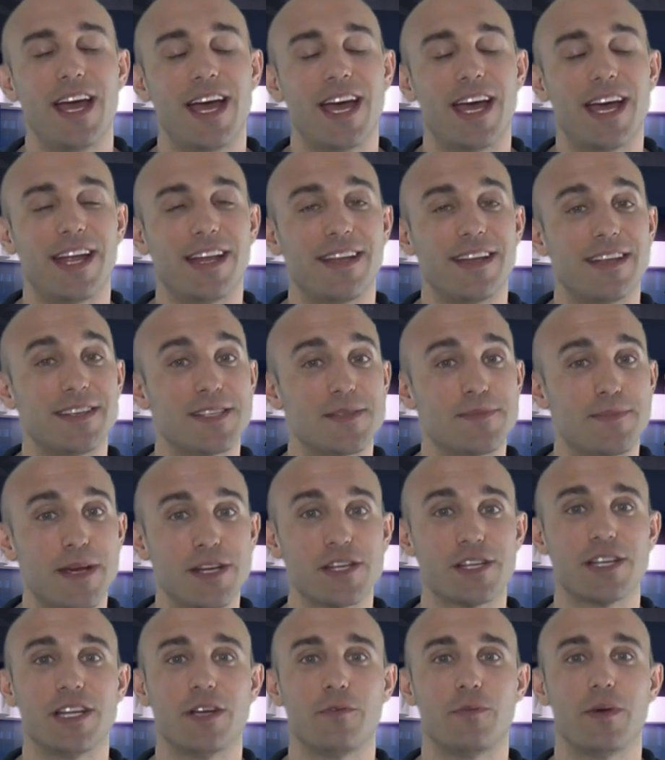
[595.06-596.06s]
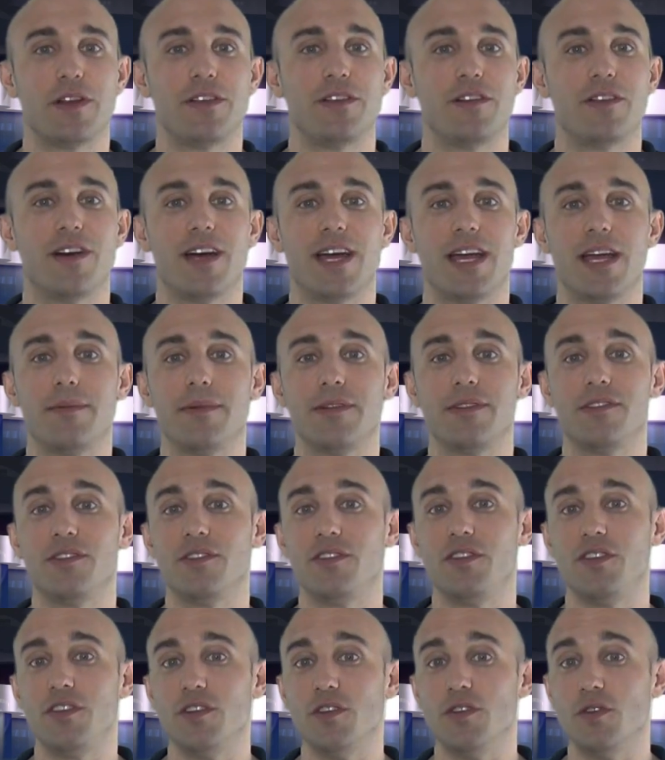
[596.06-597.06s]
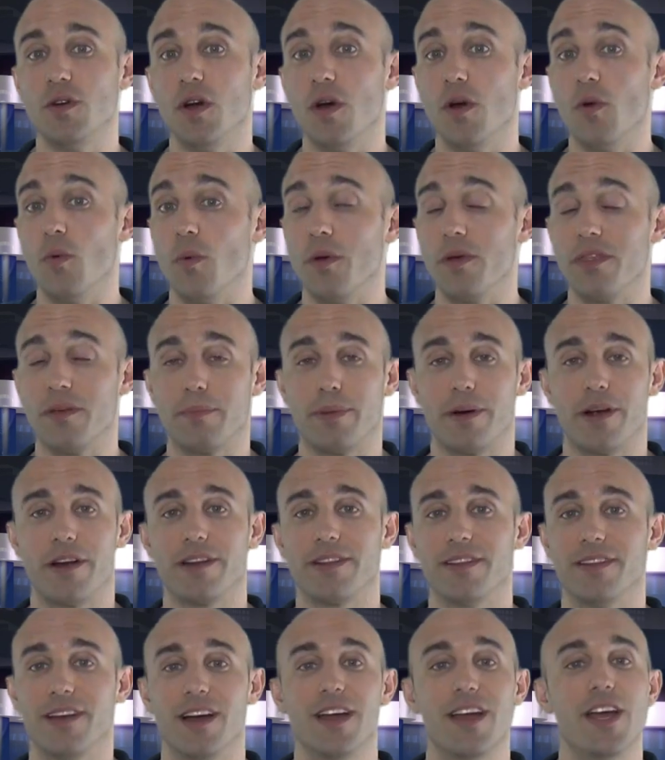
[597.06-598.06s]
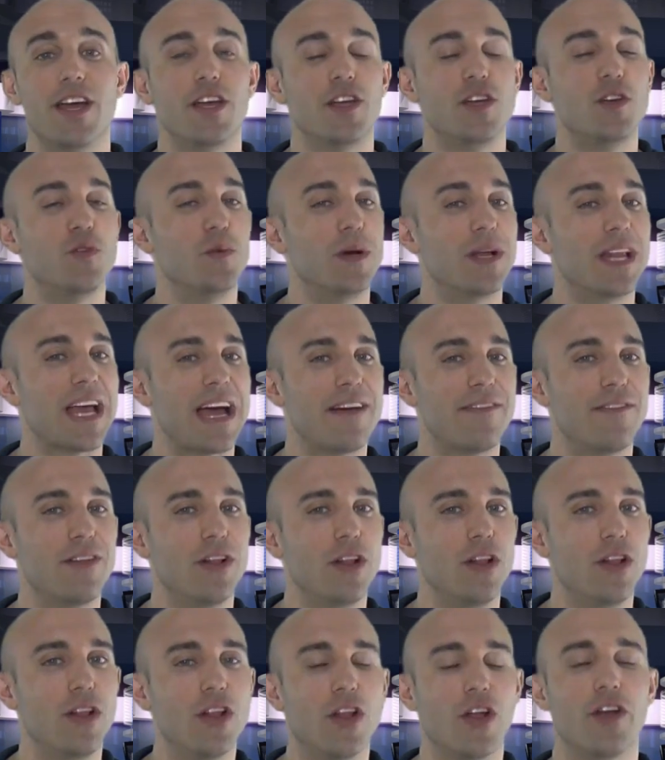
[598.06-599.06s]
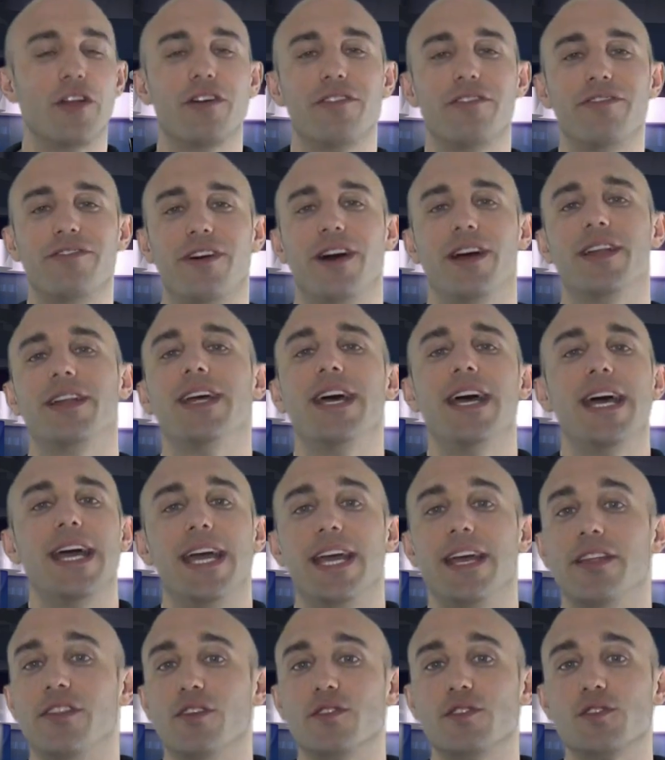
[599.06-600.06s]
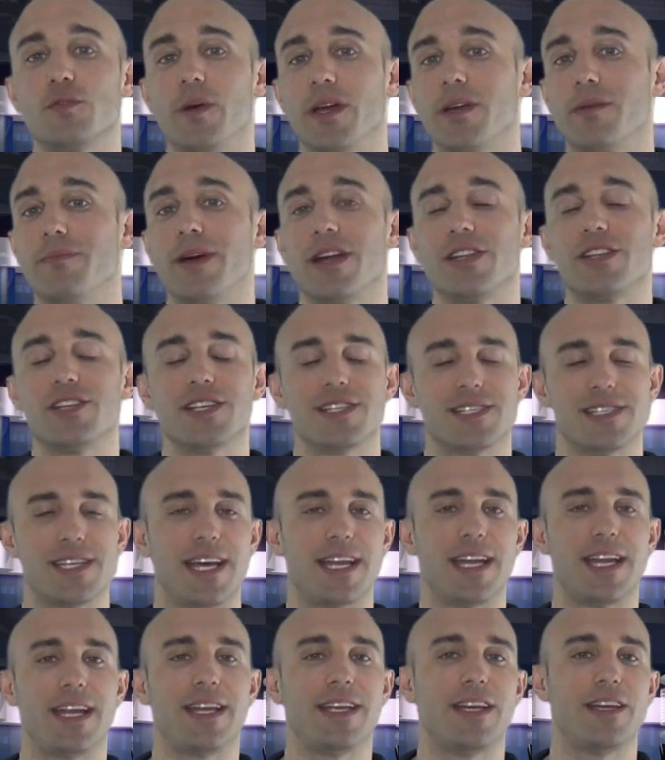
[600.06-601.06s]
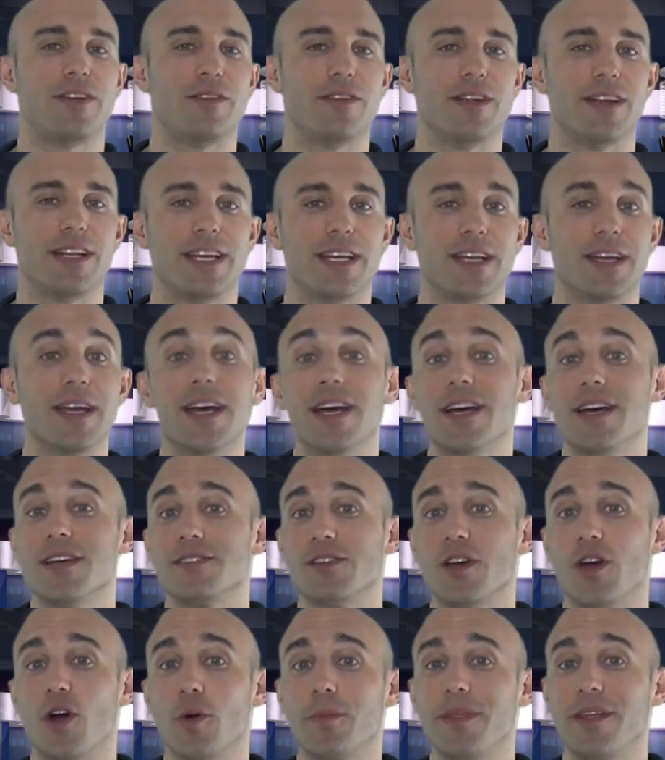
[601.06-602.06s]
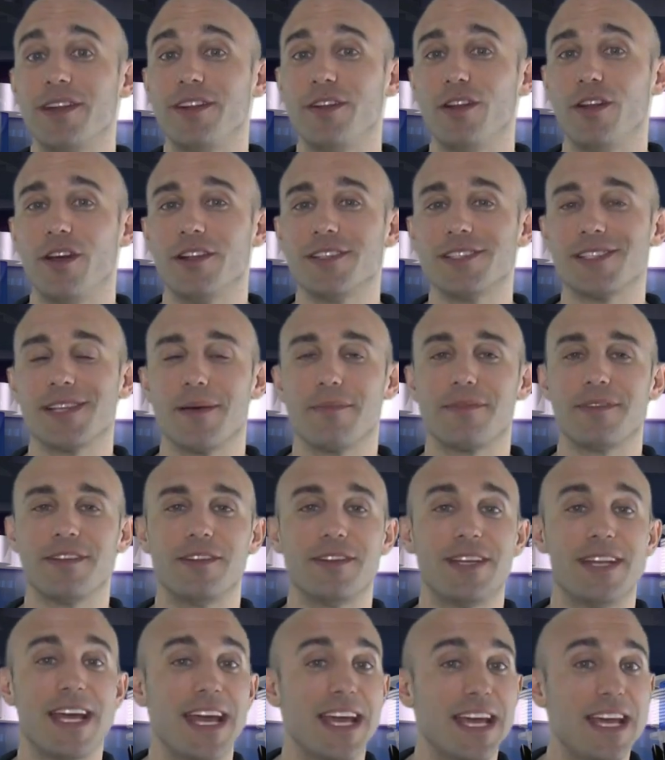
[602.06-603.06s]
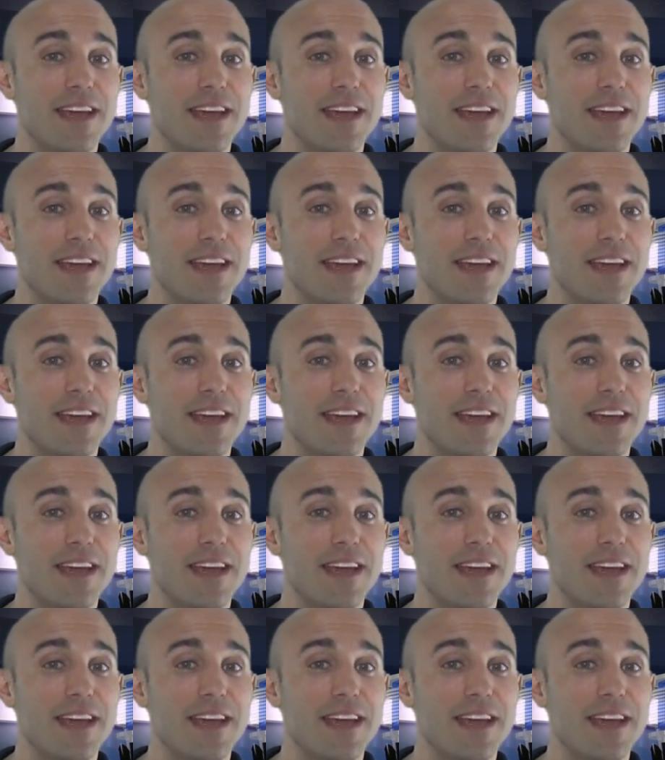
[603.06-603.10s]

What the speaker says: and especially when you are able to queue with a partner, you will have a lot of fun in those quick matches and in Hero League. So I hope that you learned something today.